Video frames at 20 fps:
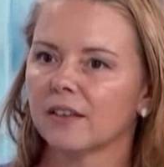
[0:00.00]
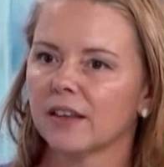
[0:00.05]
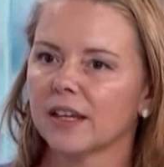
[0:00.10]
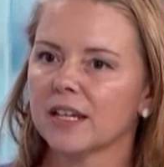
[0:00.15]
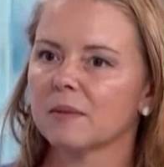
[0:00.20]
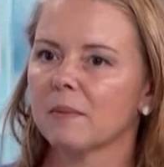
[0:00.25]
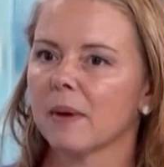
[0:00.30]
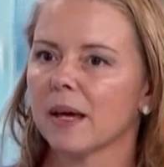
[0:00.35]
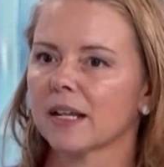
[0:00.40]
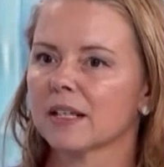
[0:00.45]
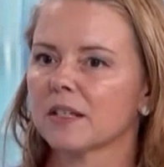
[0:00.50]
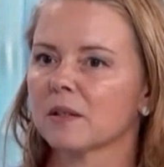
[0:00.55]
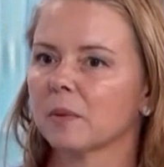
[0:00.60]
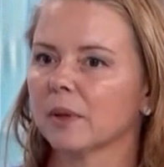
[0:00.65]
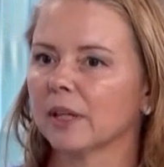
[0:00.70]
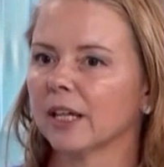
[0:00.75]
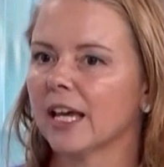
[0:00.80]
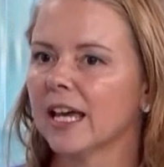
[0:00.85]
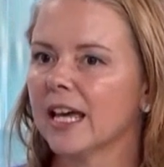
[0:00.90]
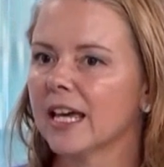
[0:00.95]
these matters are
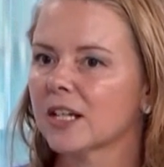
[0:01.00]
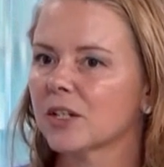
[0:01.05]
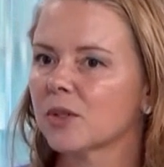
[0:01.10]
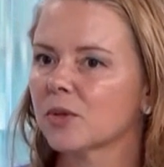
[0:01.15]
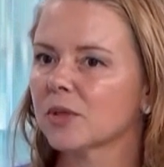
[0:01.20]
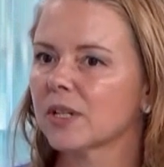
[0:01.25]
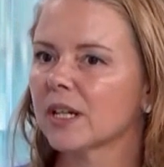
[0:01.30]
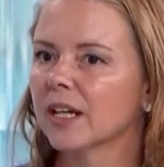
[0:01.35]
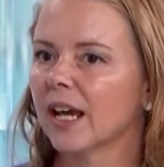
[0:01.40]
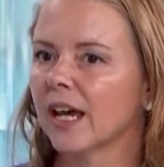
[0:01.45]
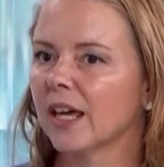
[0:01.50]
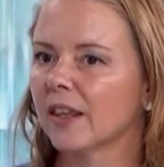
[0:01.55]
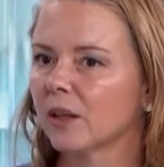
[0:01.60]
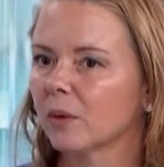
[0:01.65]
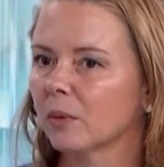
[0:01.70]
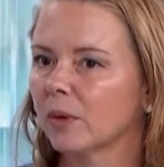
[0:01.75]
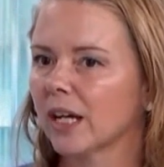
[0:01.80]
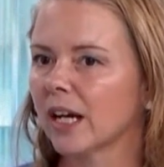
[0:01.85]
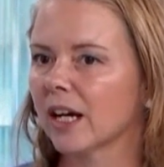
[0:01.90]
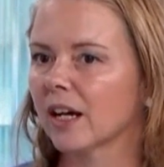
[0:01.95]
being handled and
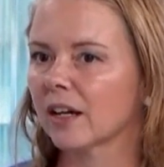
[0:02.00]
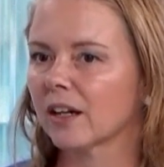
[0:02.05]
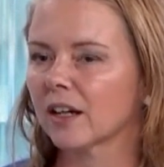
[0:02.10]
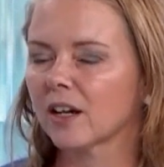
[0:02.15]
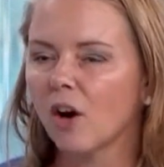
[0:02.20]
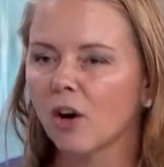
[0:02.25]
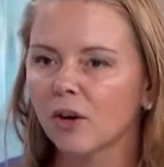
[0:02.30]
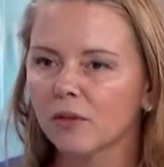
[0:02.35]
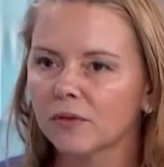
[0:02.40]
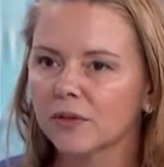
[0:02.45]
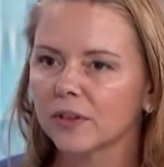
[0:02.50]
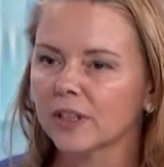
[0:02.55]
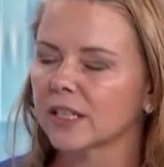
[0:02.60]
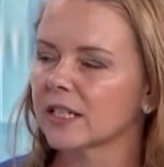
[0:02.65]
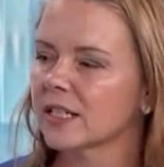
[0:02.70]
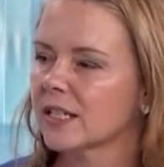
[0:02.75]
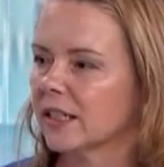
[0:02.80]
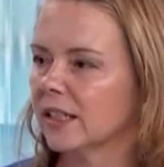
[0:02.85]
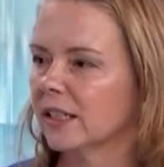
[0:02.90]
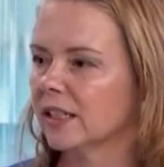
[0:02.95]
that we are
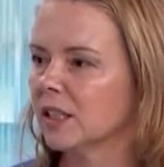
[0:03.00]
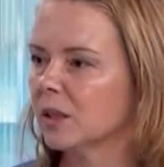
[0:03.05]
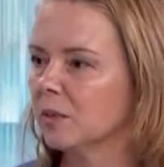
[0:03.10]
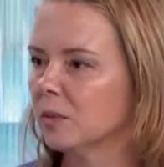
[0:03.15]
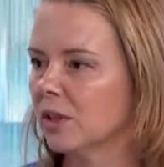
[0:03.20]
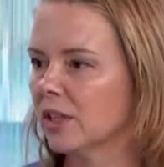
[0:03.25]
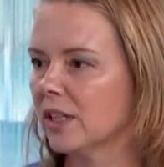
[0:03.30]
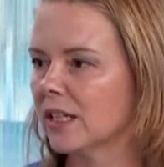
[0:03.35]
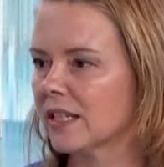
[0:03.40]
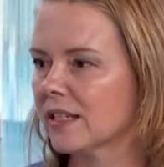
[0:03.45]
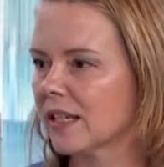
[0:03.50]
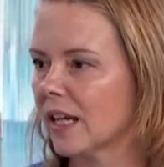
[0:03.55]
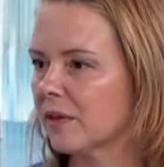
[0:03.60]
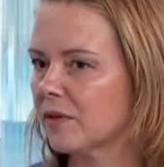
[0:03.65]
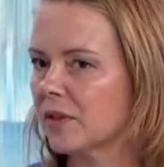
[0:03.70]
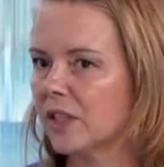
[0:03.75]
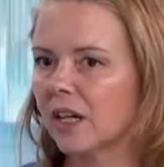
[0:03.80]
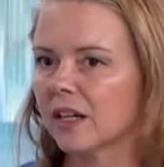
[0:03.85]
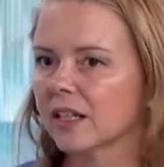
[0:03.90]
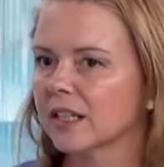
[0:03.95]
confident in community
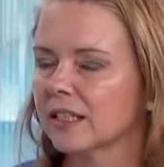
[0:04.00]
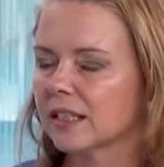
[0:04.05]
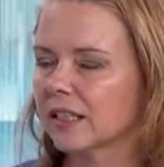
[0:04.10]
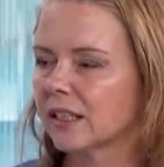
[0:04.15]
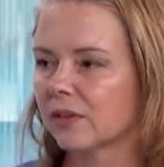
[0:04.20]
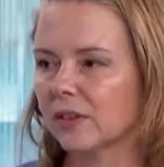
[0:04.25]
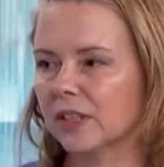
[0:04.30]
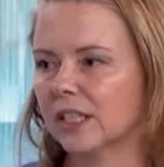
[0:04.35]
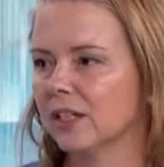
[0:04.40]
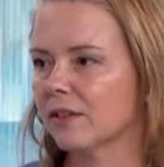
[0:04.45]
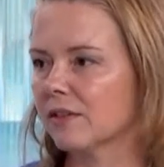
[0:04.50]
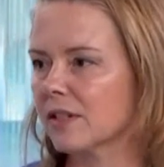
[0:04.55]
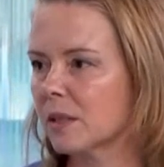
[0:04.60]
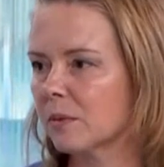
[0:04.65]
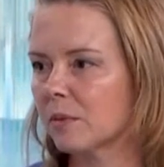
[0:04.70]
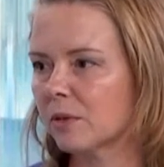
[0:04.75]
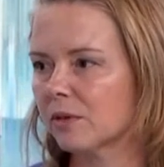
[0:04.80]
safety. I didn't even hear a simple